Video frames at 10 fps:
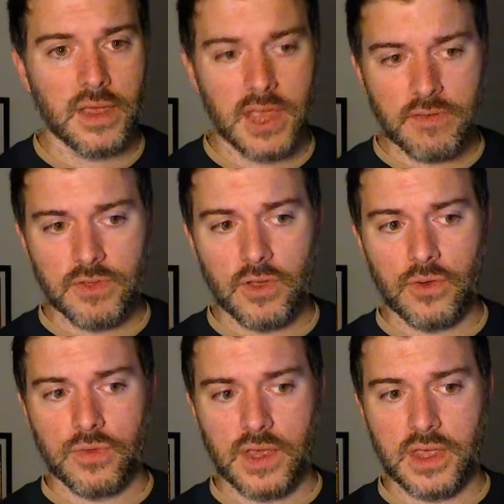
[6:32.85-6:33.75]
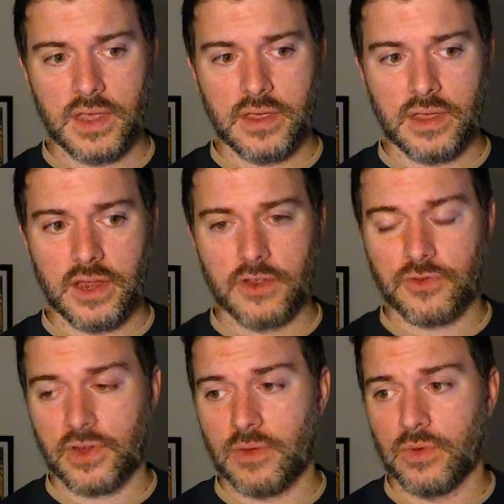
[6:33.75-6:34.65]
Even though the
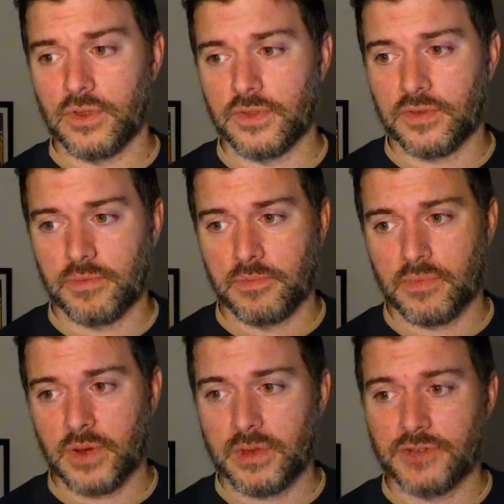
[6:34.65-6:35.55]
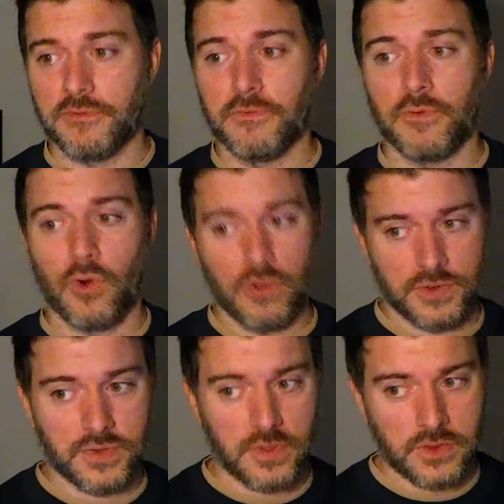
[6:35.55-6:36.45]
industry was pretty much
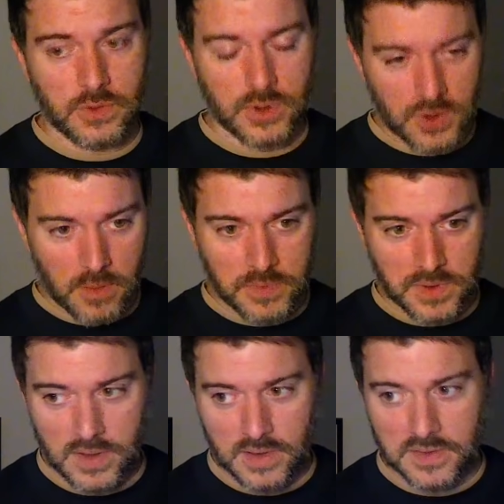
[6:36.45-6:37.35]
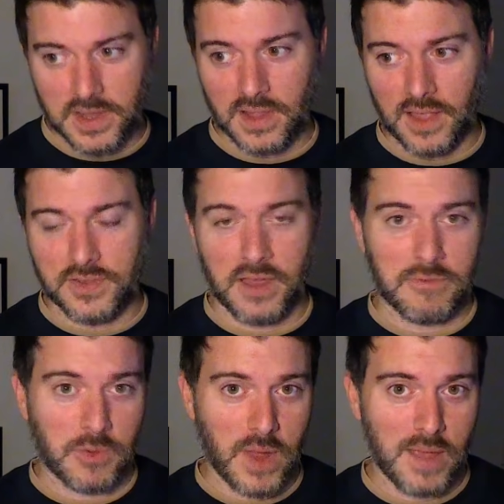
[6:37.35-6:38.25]
forced to adopt TLS
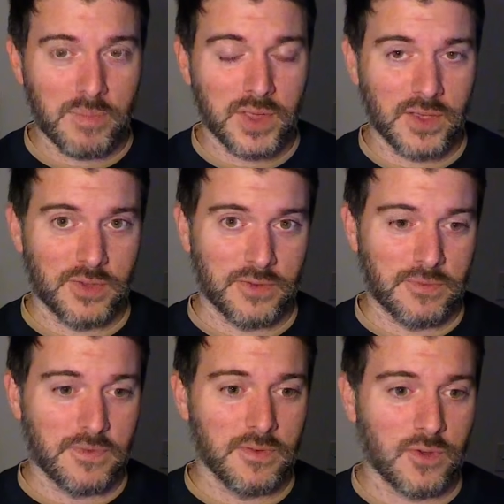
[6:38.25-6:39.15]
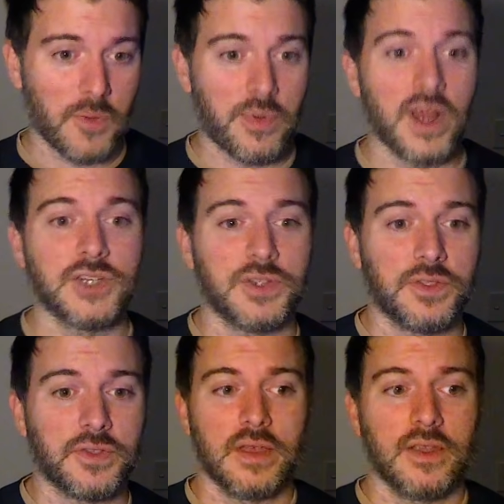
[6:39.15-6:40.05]
everywhere because of
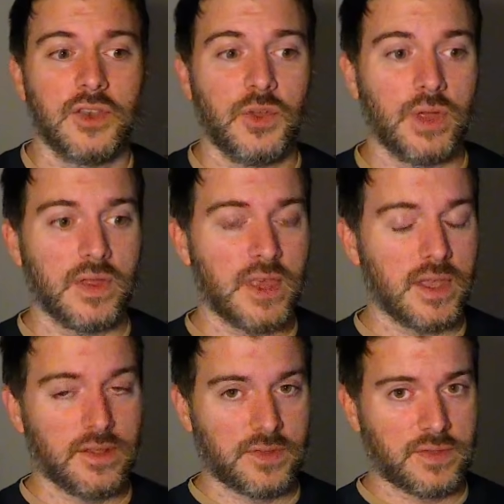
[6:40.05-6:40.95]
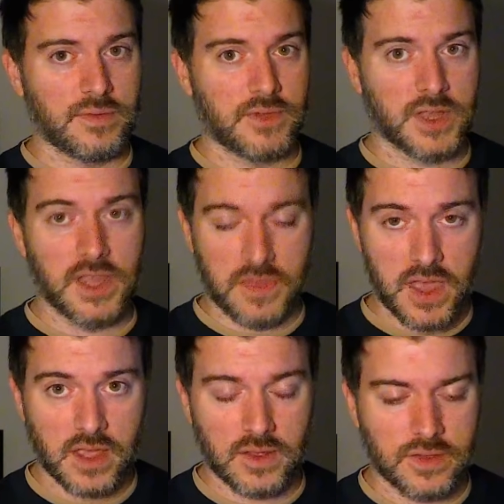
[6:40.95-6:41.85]
corporations doing these silly
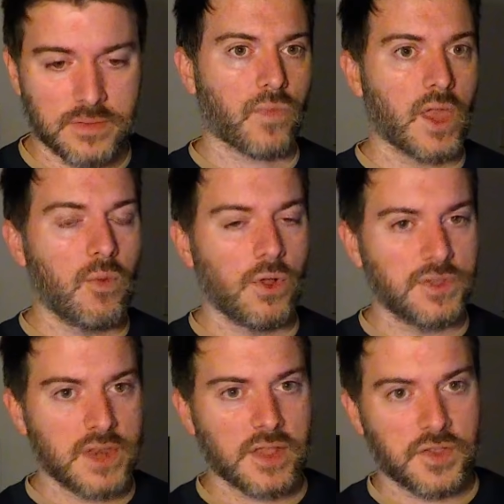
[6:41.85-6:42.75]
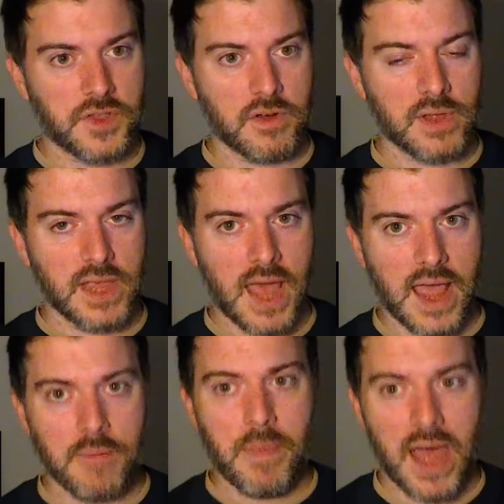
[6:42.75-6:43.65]
things, it wasn't necessarily
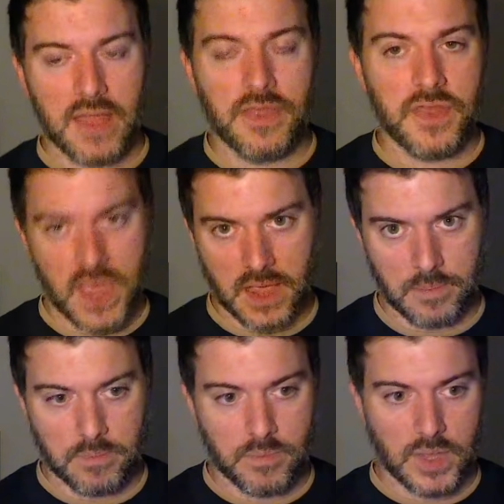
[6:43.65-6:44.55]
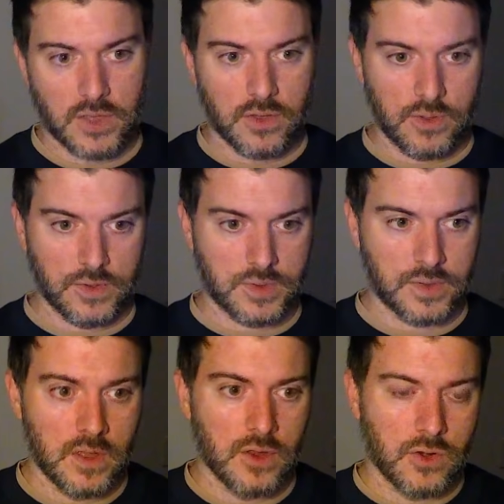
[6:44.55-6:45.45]
a bad thing, because
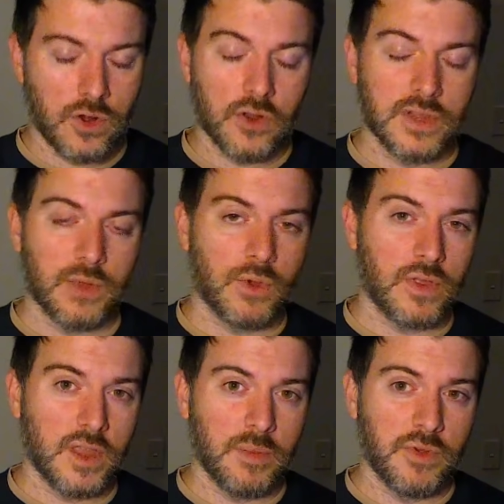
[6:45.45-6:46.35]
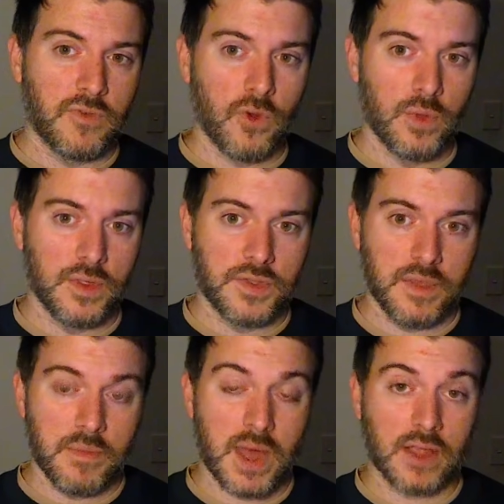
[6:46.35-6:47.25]
not only were the performance
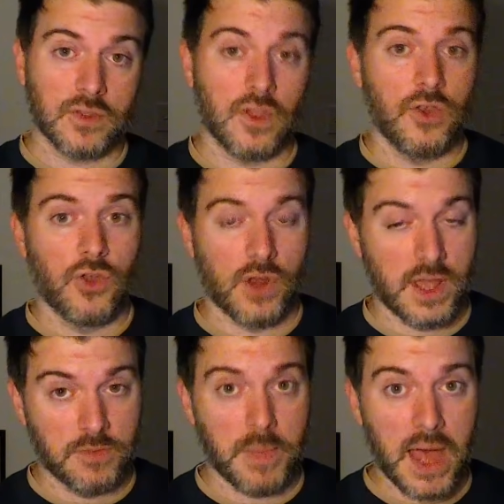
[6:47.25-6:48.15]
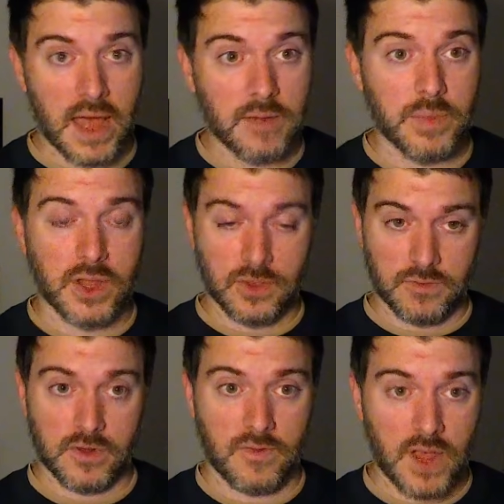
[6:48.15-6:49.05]
impacts not as bad because
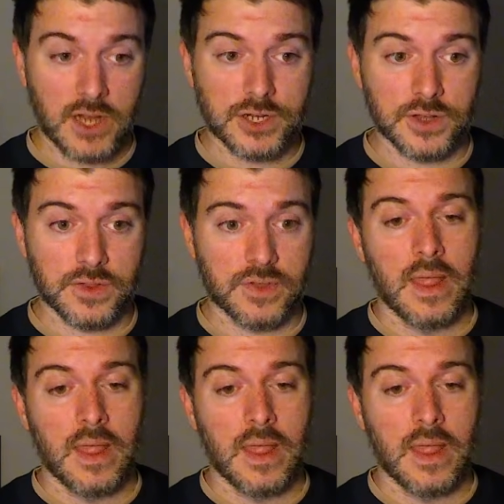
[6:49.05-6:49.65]
of innovations,